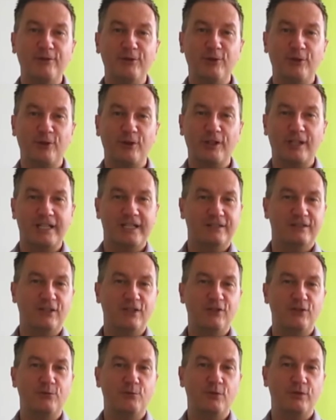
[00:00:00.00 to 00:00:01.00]
in your
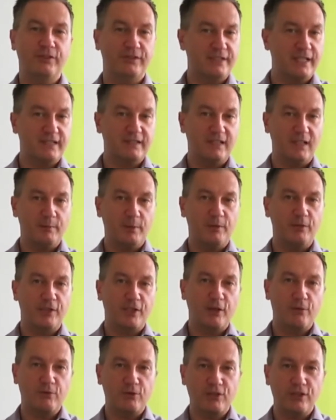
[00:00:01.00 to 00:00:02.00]
organisation? What does that say about the
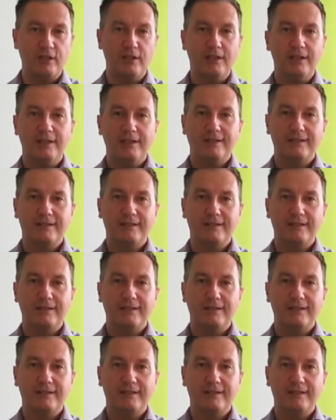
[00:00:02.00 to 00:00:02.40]
culture?